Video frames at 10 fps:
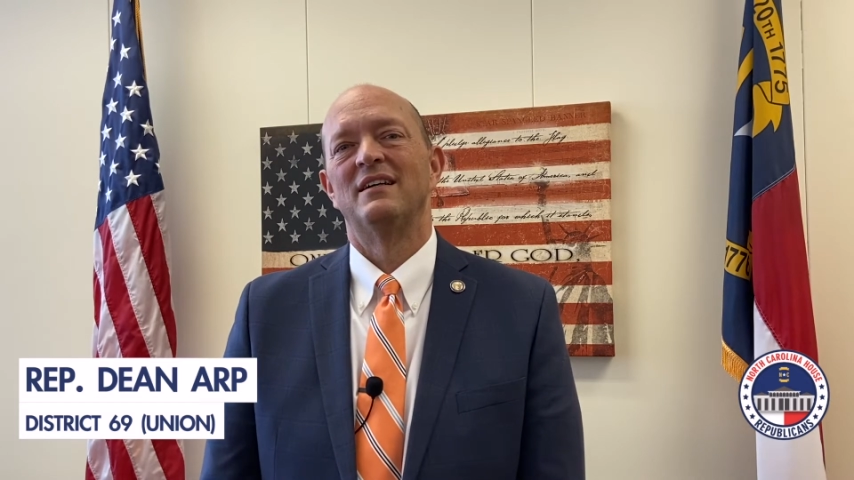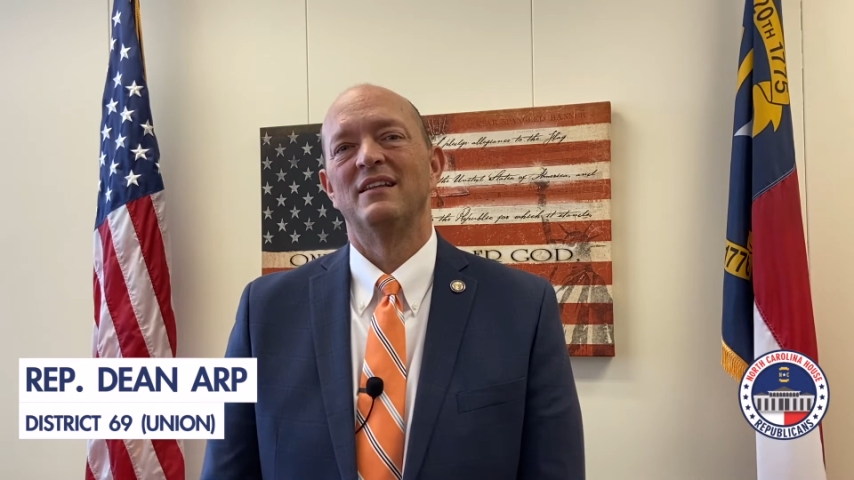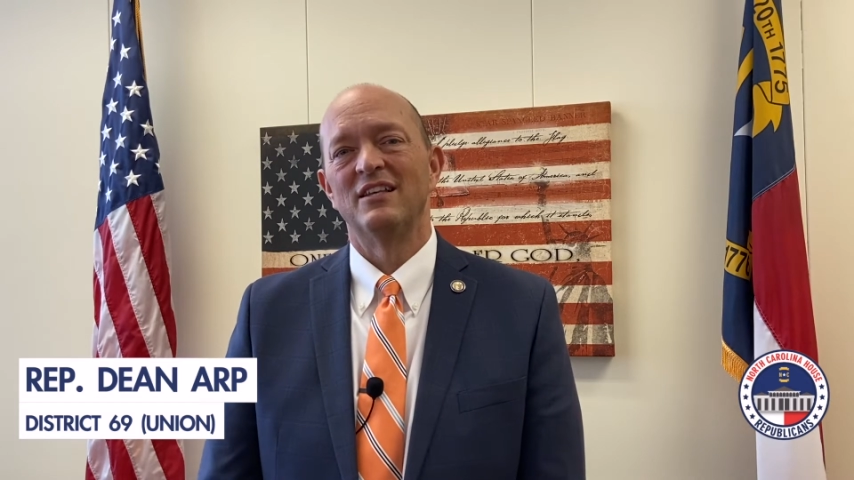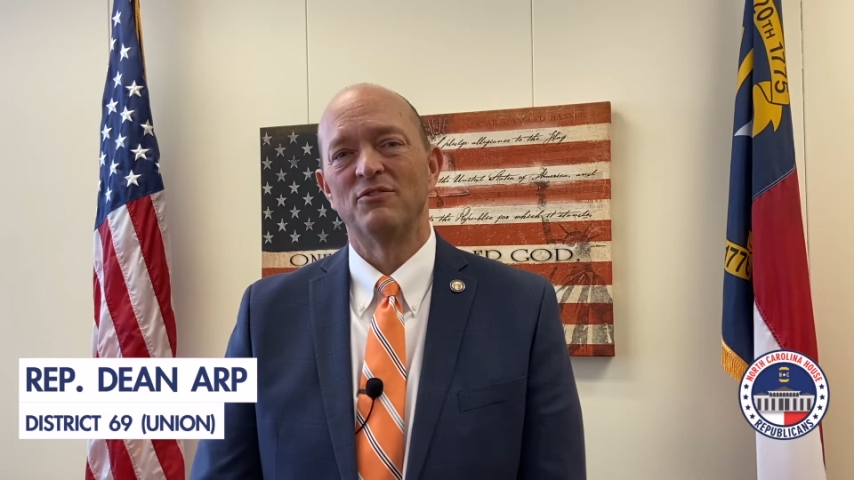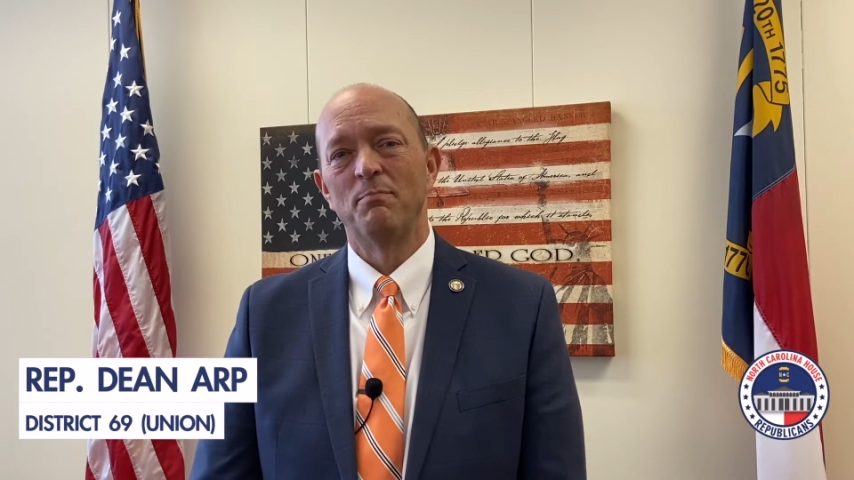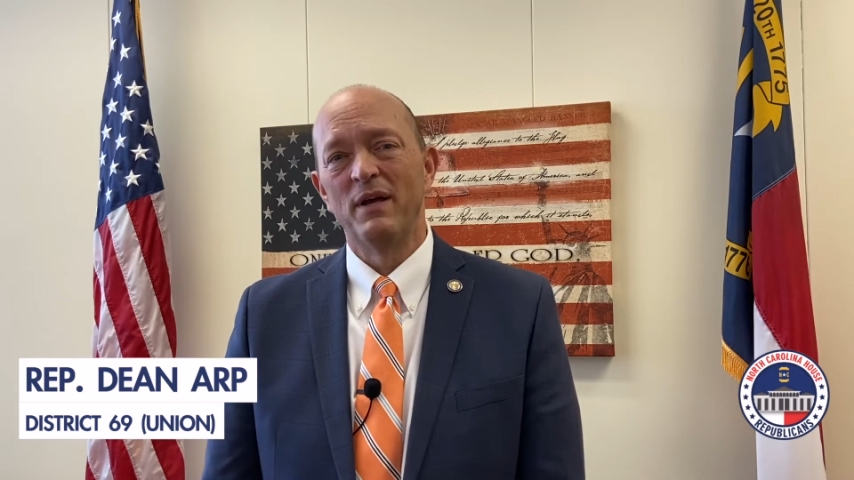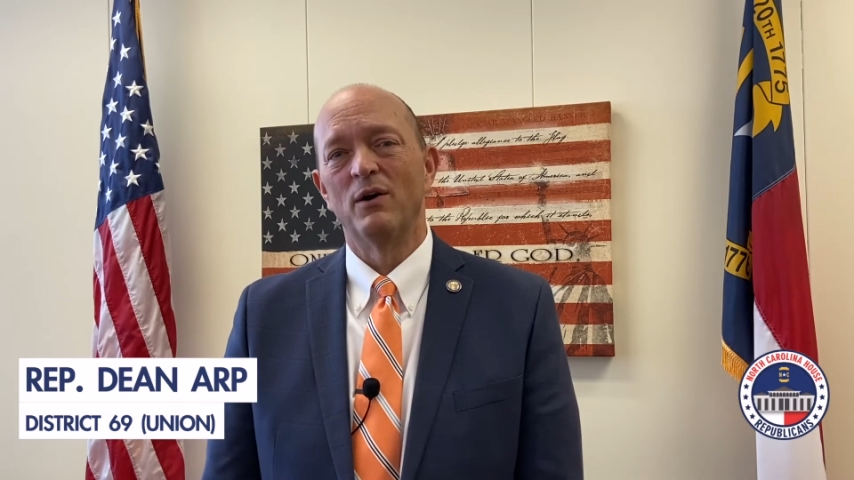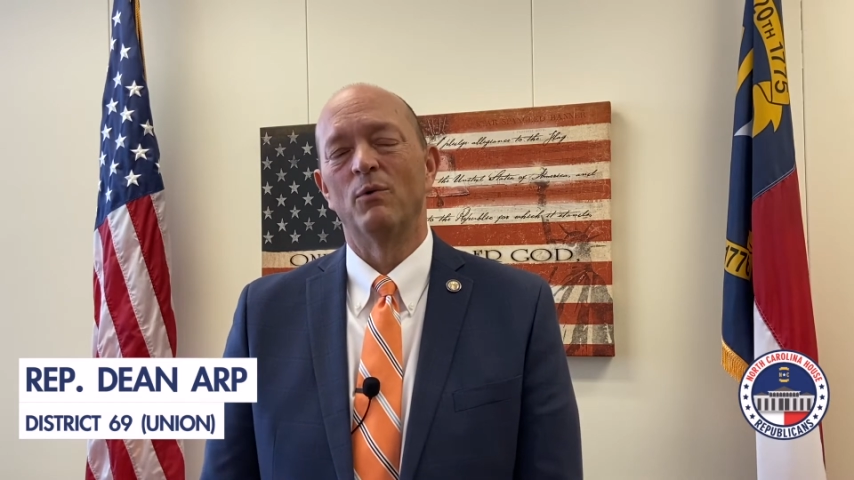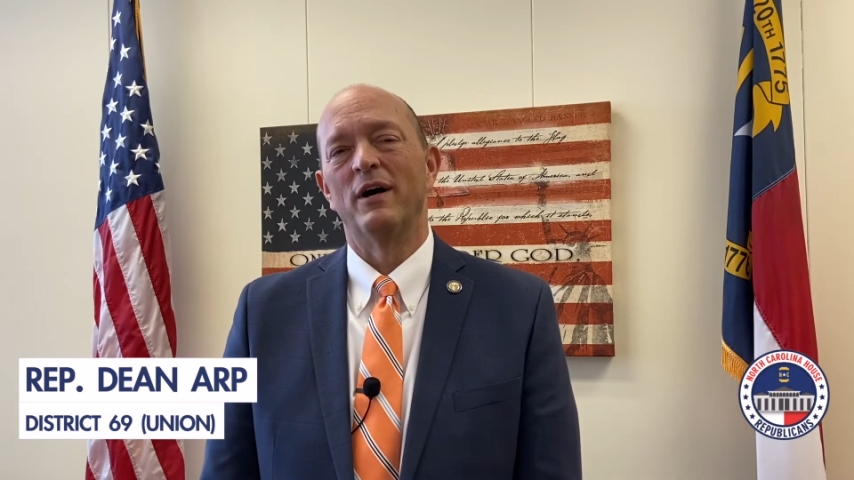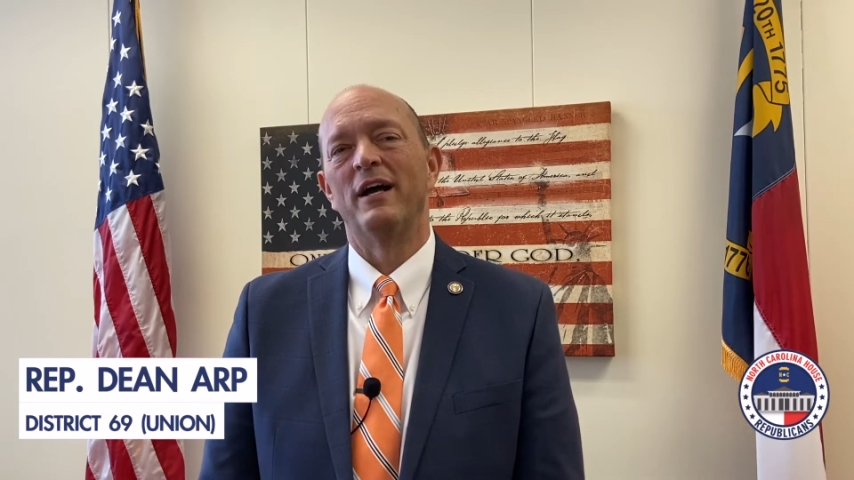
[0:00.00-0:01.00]
this
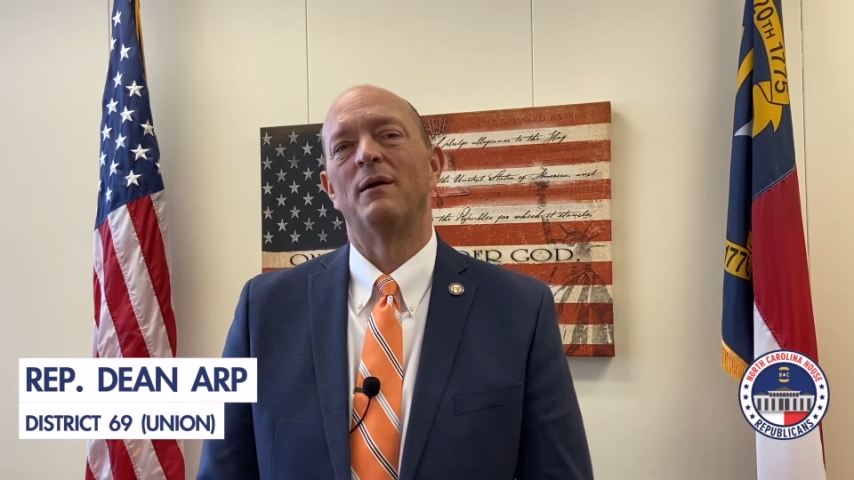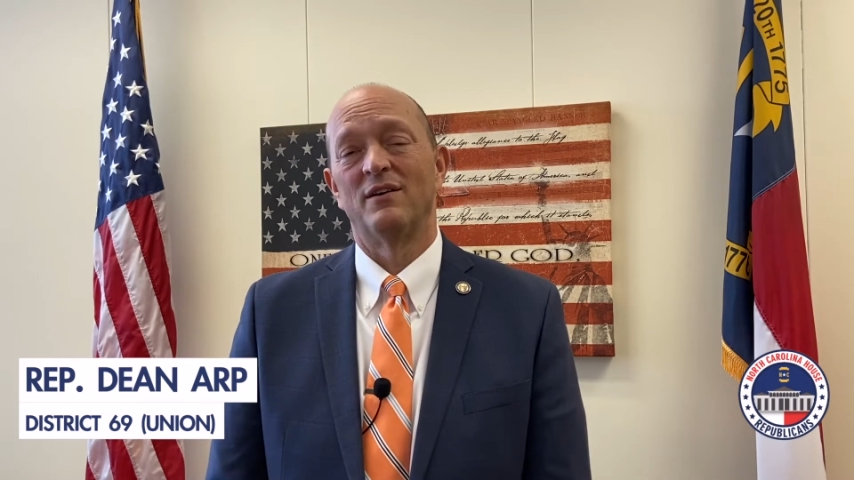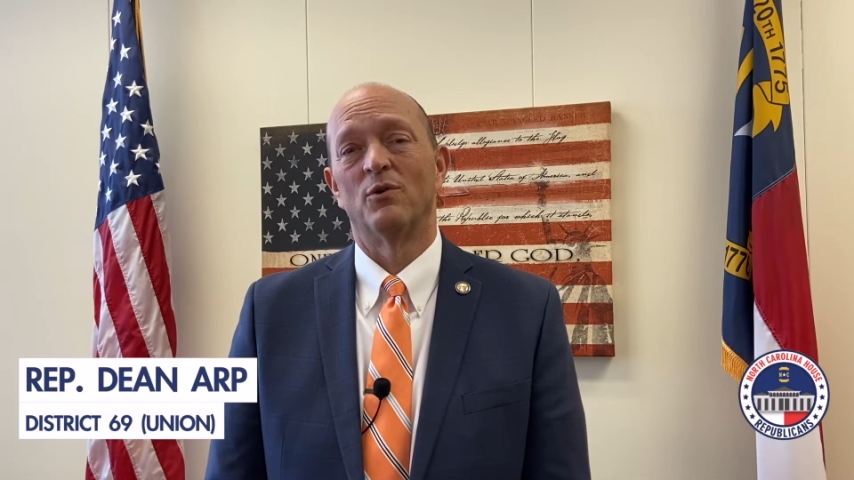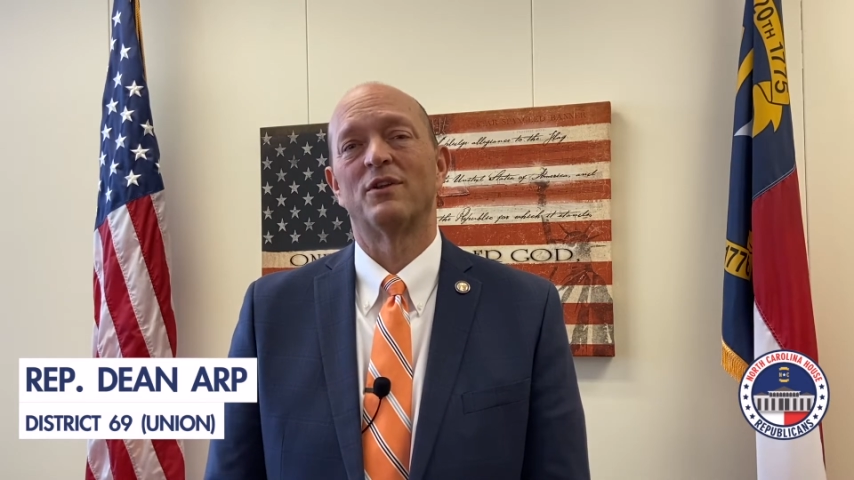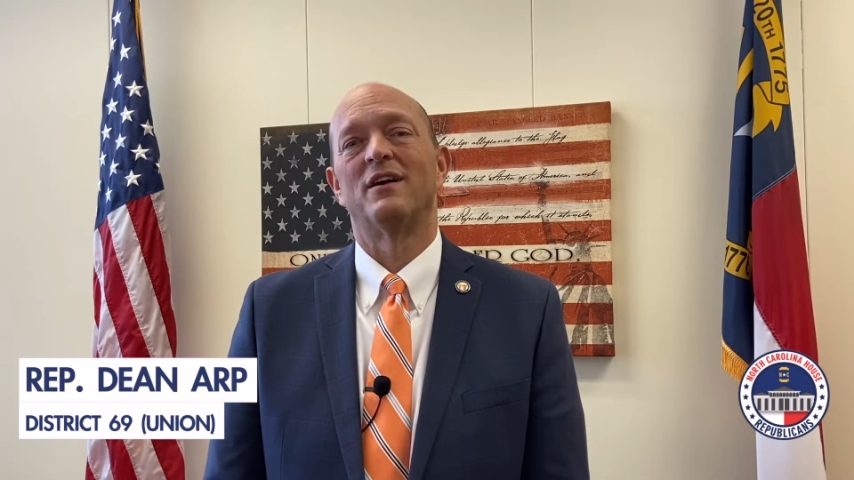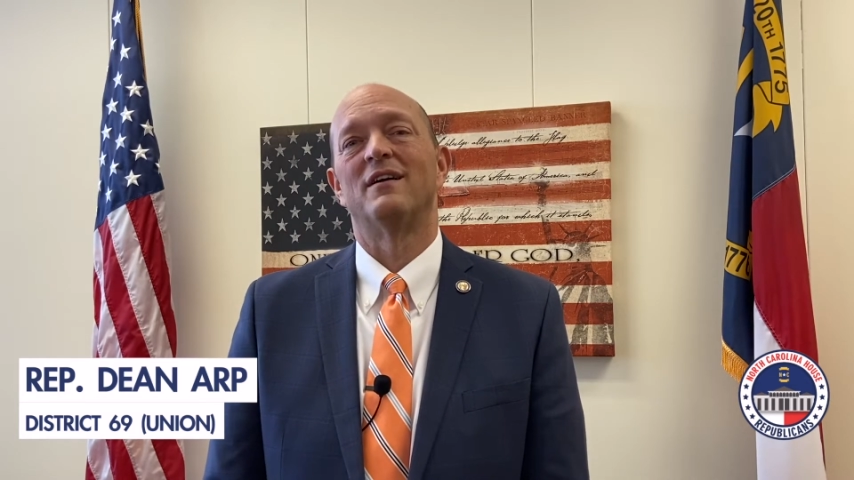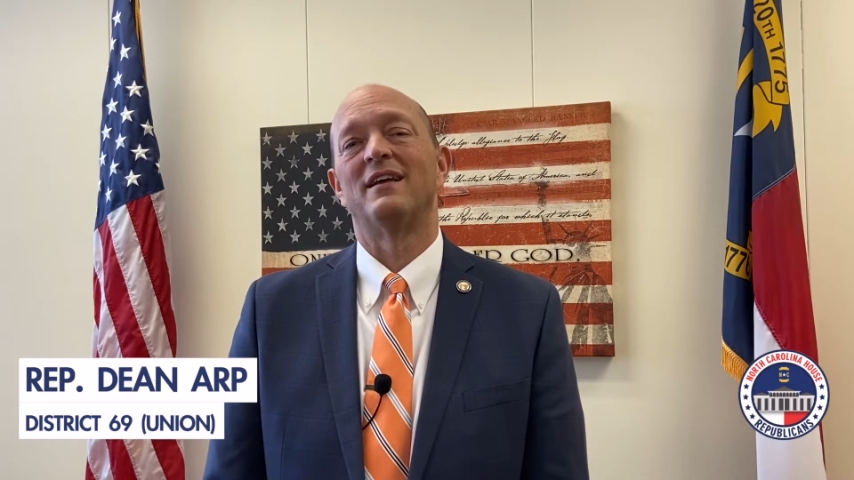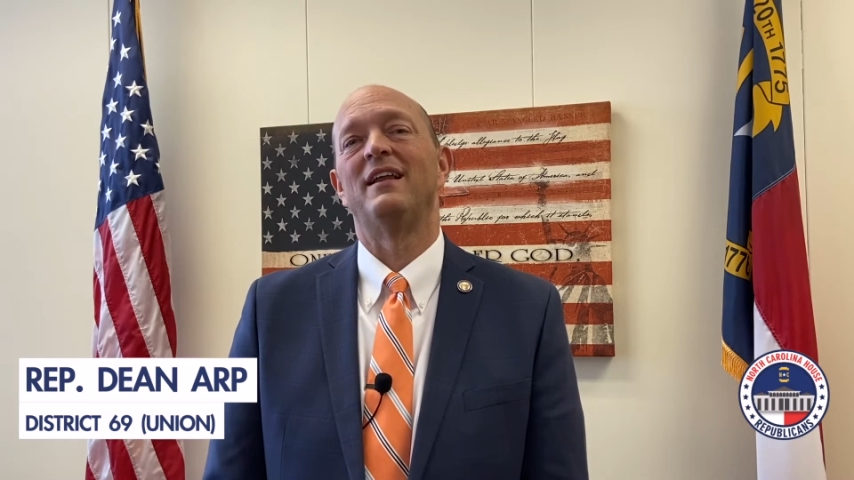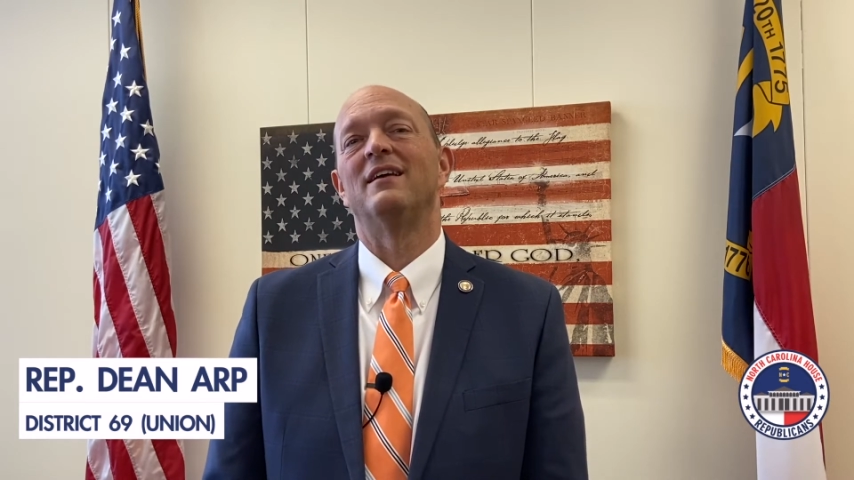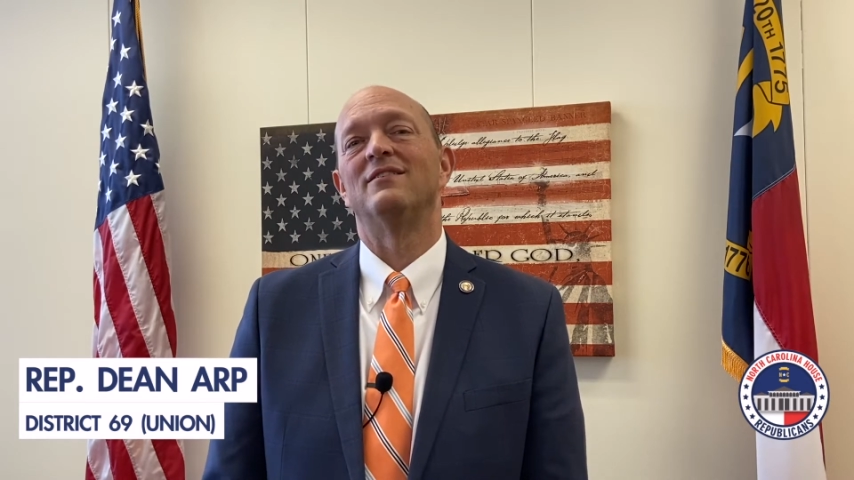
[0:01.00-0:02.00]
bill will help North
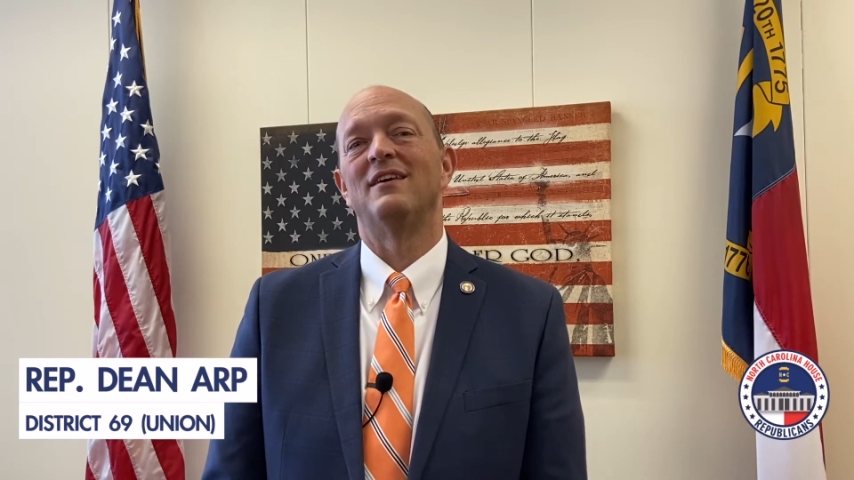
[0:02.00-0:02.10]
Carolinians